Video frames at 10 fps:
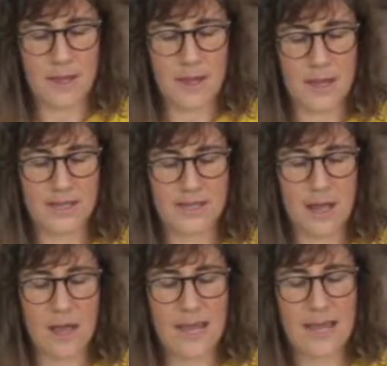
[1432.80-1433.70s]
and
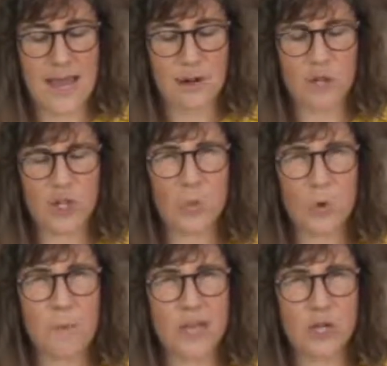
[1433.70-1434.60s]
tie again, and we just
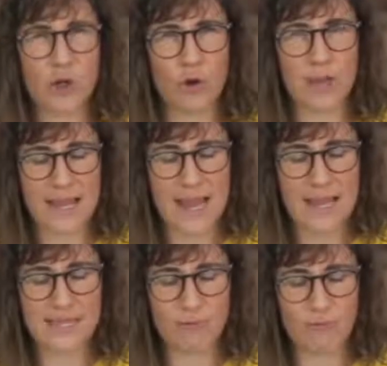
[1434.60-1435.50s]
want to make sure that it
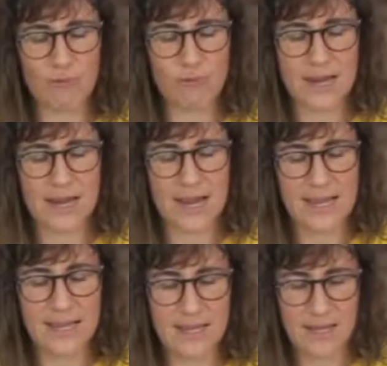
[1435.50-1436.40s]
gets really
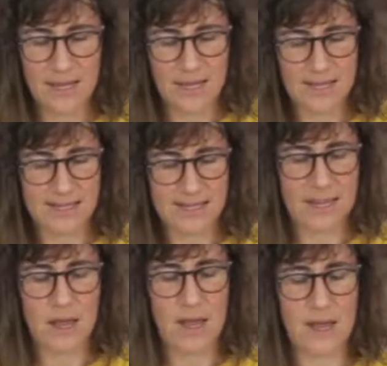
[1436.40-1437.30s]

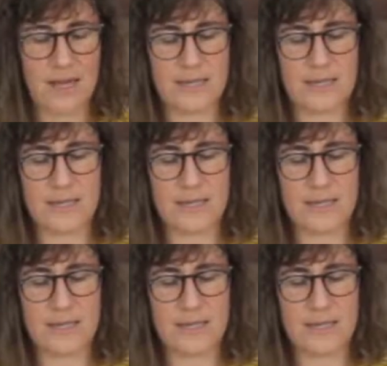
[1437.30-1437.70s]
tight.